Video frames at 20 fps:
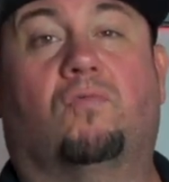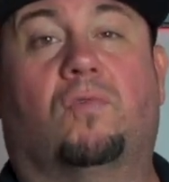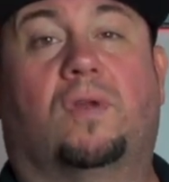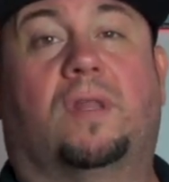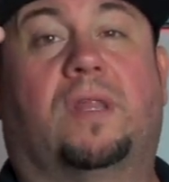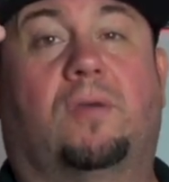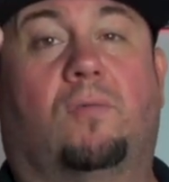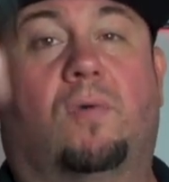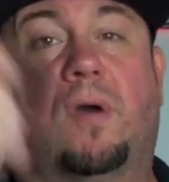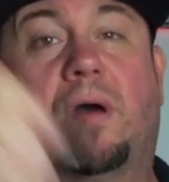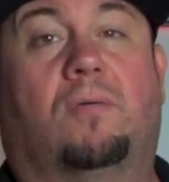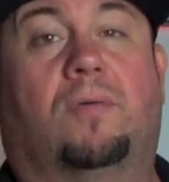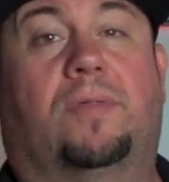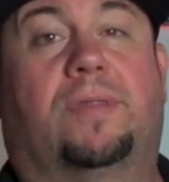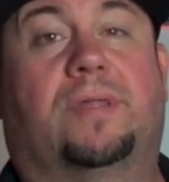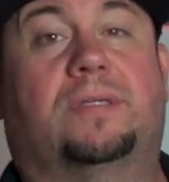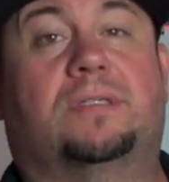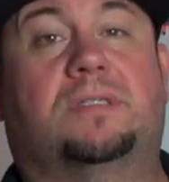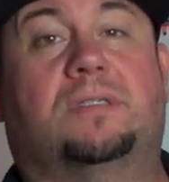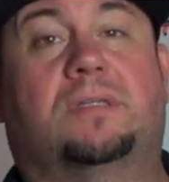really well
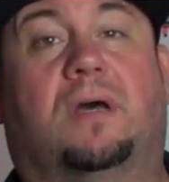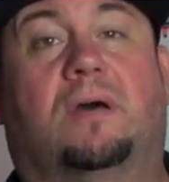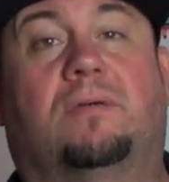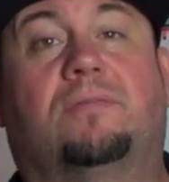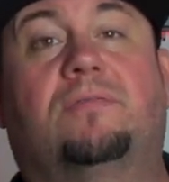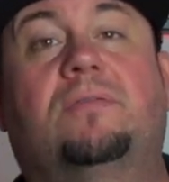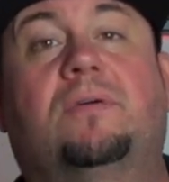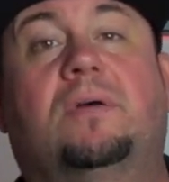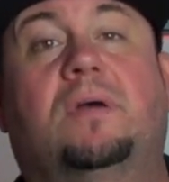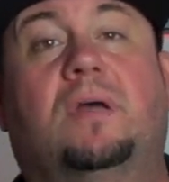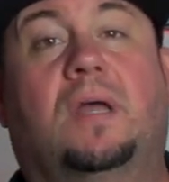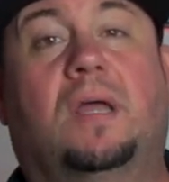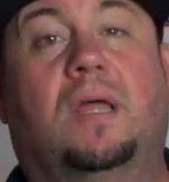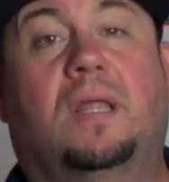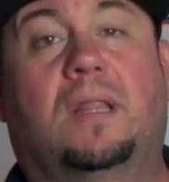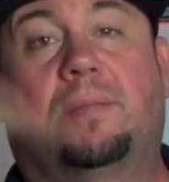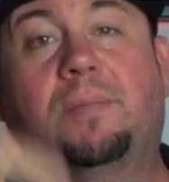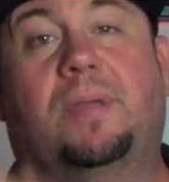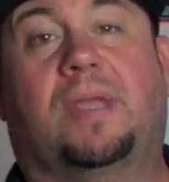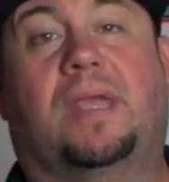with this stuff.
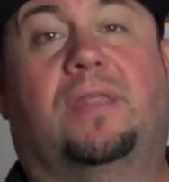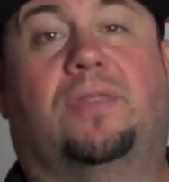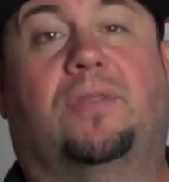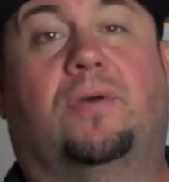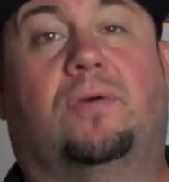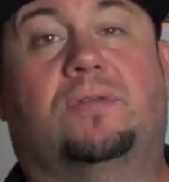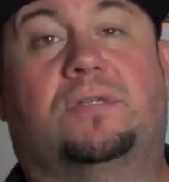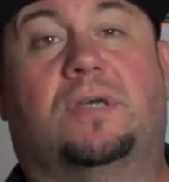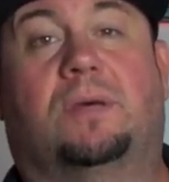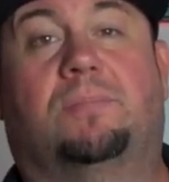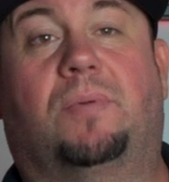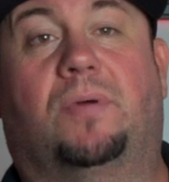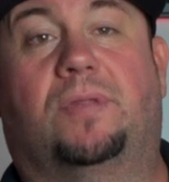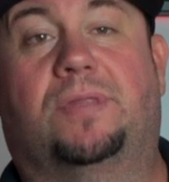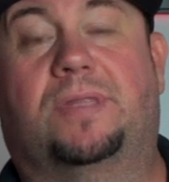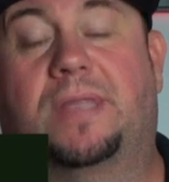Let me get those up on